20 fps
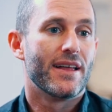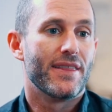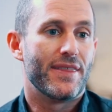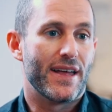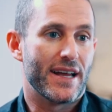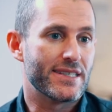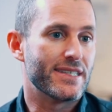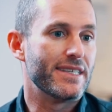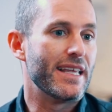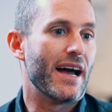
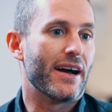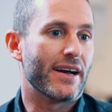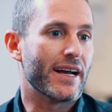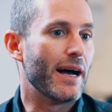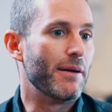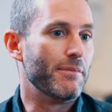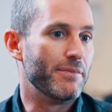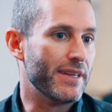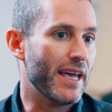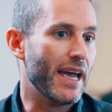That's now
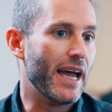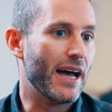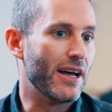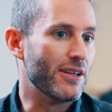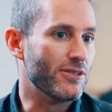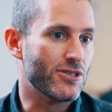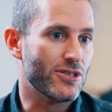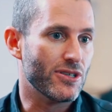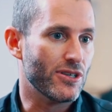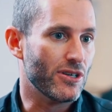come
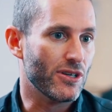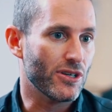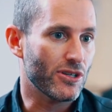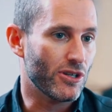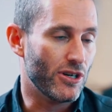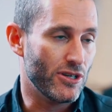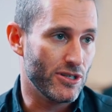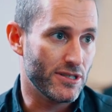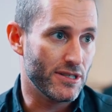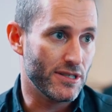down to
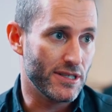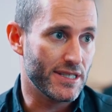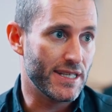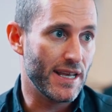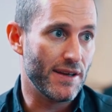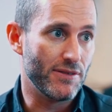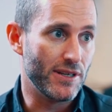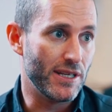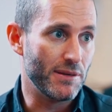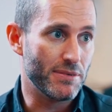closer to
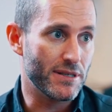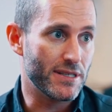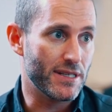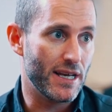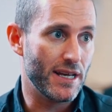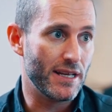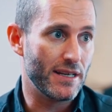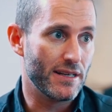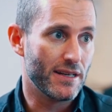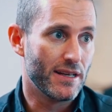
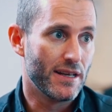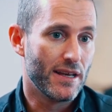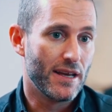70%.